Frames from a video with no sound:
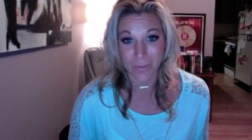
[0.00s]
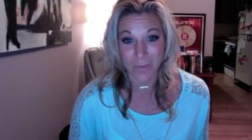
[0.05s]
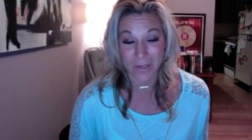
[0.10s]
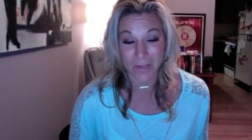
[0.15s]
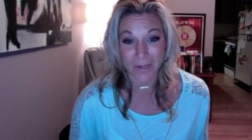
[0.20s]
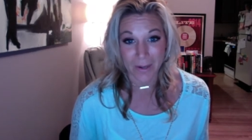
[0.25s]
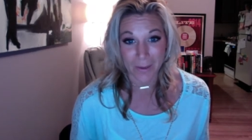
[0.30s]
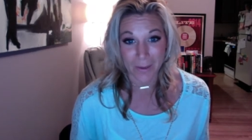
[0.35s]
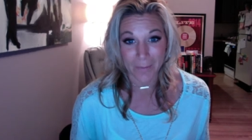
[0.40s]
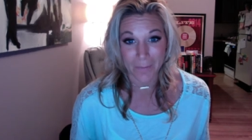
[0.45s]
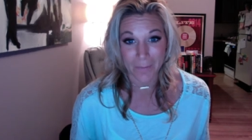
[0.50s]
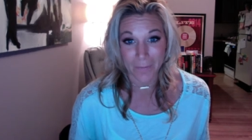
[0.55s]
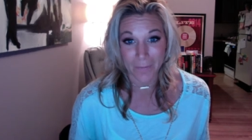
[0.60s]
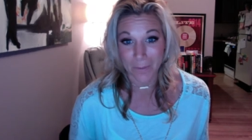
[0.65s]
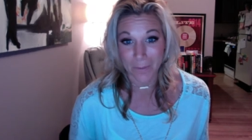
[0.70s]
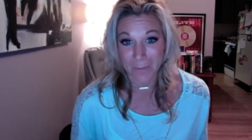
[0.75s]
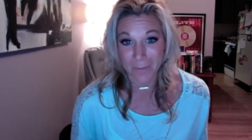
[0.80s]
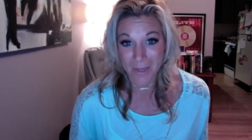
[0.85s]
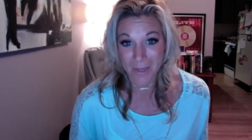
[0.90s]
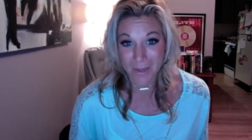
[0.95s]
But um,
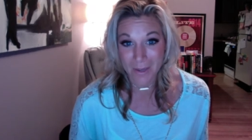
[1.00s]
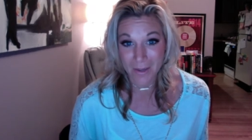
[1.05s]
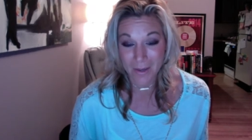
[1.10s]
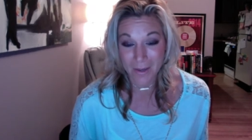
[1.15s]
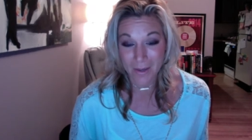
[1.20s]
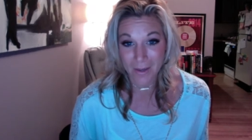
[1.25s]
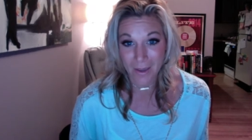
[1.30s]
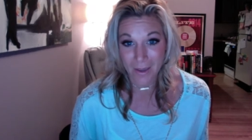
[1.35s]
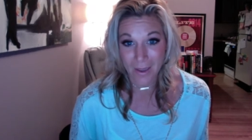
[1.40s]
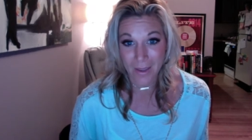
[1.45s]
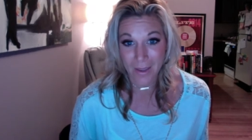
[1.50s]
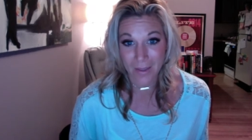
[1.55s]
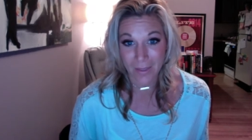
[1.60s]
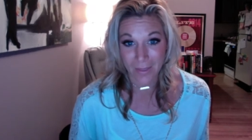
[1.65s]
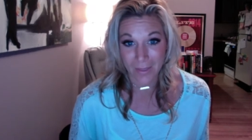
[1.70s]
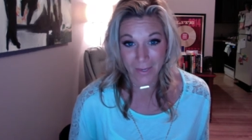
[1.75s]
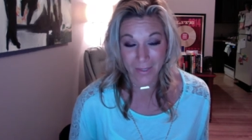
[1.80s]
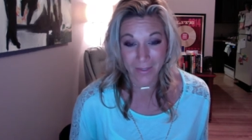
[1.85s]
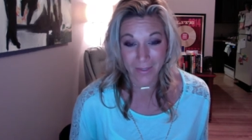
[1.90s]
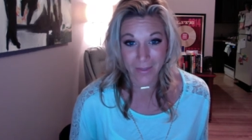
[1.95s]
for me, I
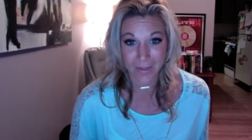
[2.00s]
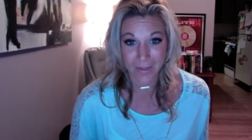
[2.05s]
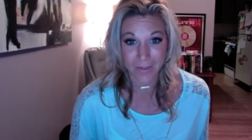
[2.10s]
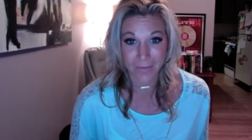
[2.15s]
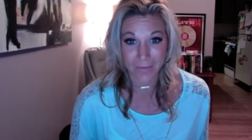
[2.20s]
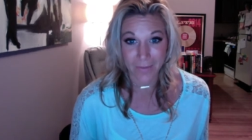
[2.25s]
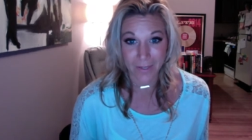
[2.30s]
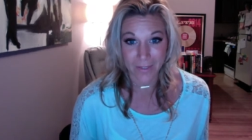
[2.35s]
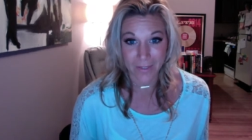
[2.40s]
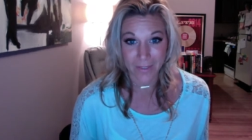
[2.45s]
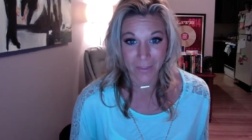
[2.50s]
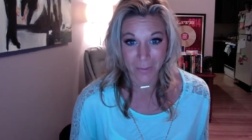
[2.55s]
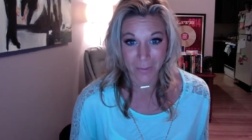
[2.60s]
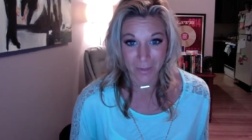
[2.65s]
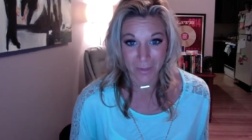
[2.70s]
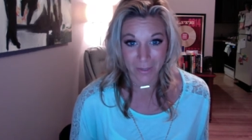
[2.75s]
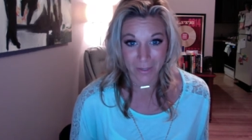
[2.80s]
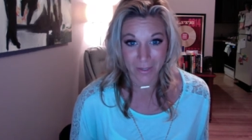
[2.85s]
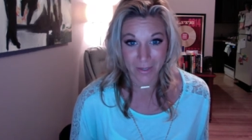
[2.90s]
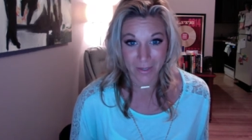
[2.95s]
liked the
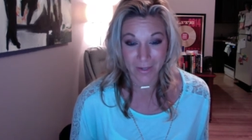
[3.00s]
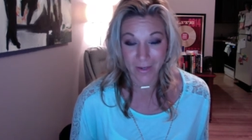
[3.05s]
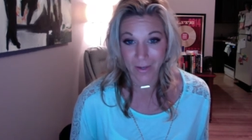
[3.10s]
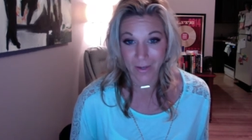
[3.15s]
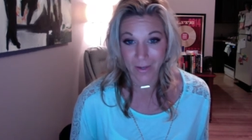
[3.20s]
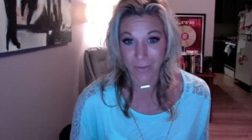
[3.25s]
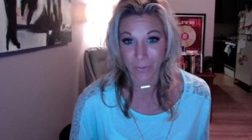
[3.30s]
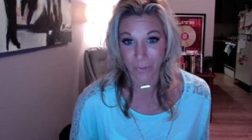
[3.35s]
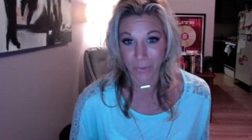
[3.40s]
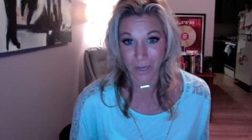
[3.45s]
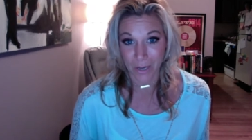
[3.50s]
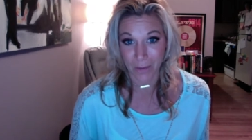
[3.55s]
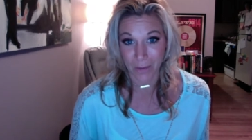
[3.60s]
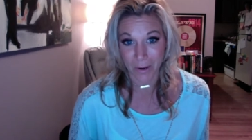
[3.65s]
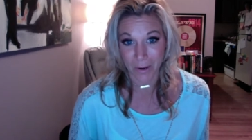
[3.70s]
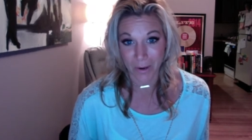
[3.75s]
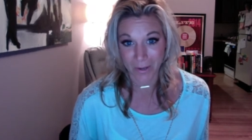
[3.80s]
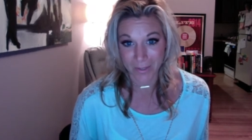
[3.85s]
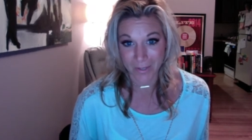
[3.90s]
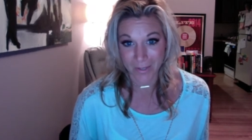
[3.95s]
flexibility of working
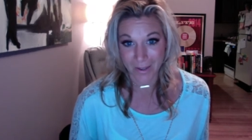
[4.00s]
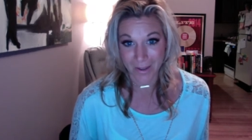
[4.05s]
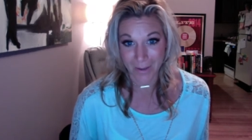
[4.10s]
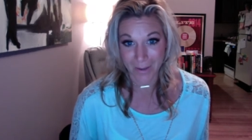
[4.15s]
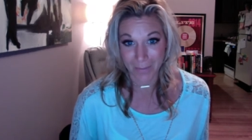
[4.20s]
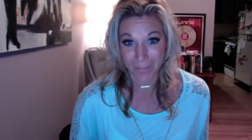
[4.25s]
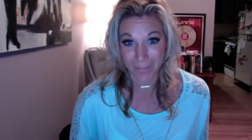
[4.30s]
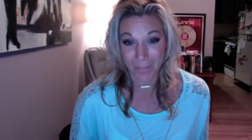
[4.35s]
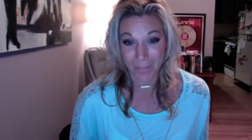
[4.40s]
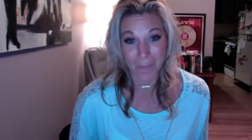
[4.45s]
part time